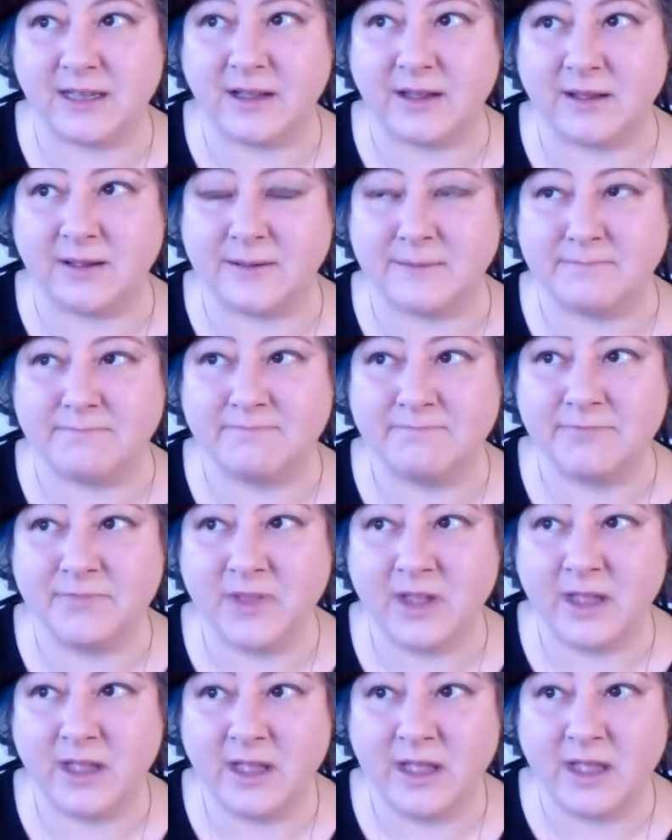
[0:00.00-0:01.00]

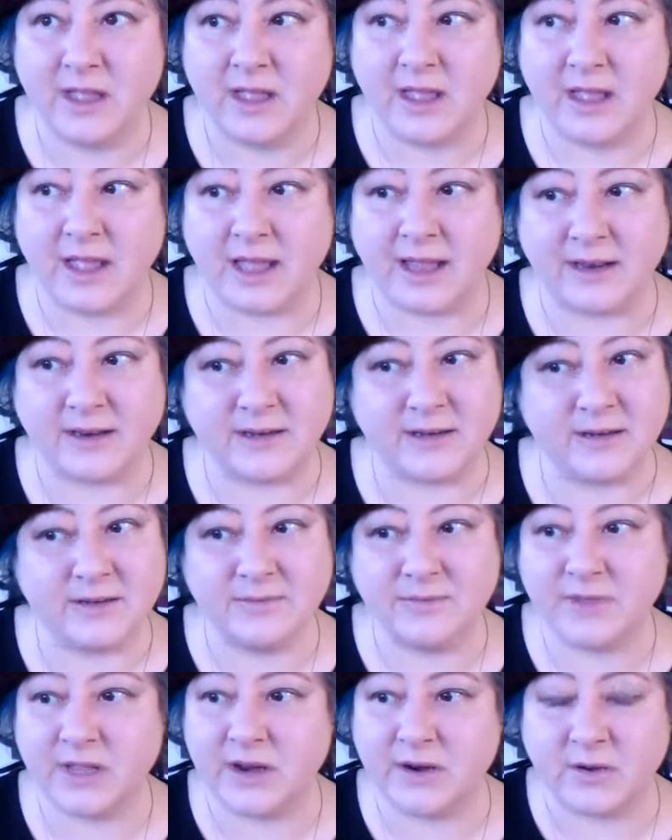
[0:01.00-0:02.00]
And
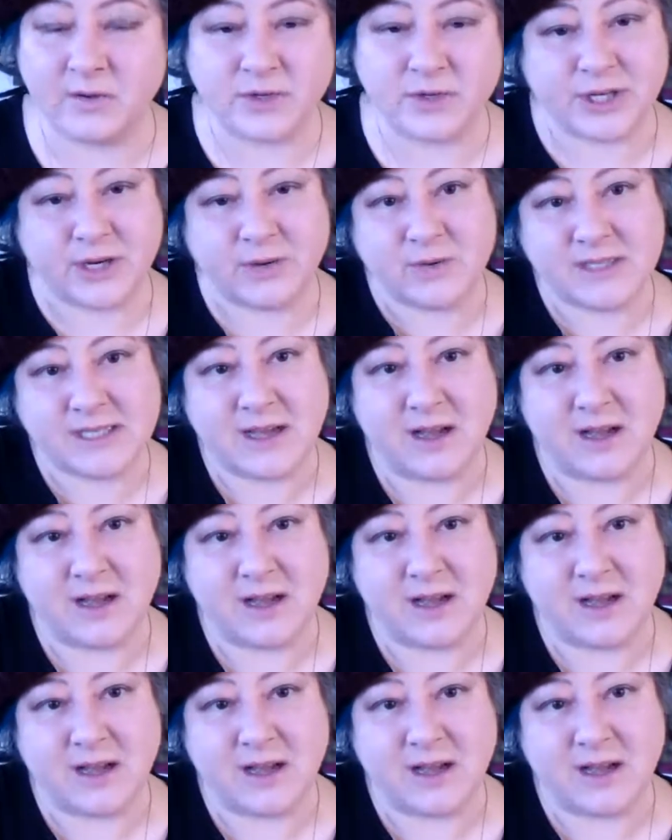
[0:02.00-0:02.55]
she was